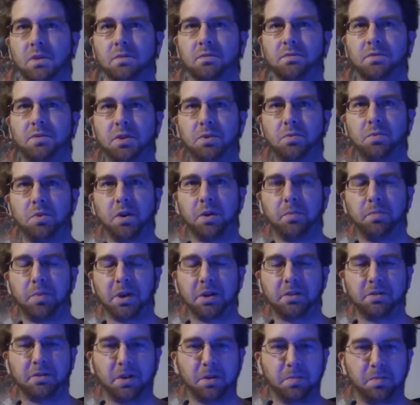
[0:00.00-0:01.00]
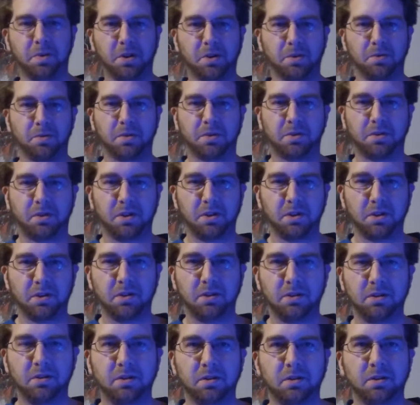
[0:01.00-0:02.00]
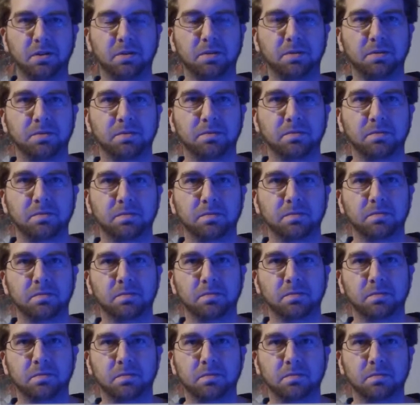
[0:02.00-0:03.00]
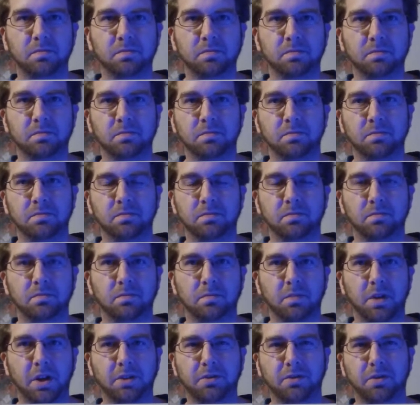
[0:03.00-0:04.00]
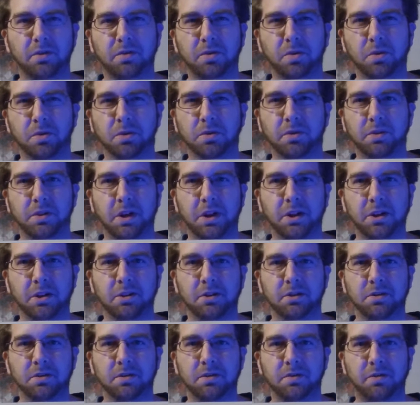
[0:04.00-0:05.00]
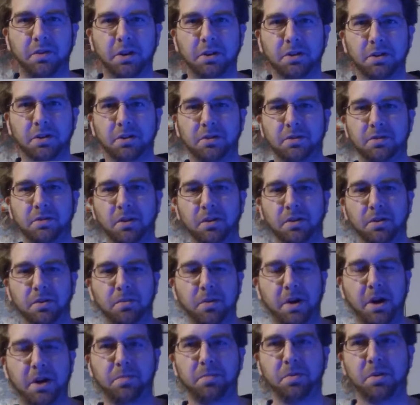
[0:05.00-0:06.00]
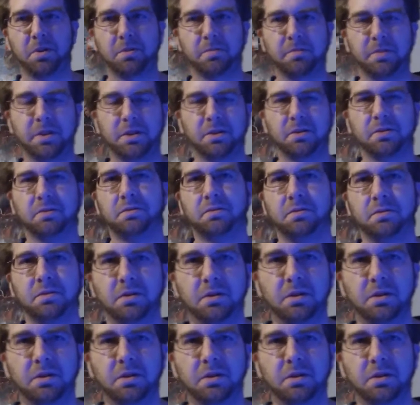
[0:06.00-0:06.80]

See where it picks up here with the, you know, X of Swords tie-ins finally starting to wrap up now.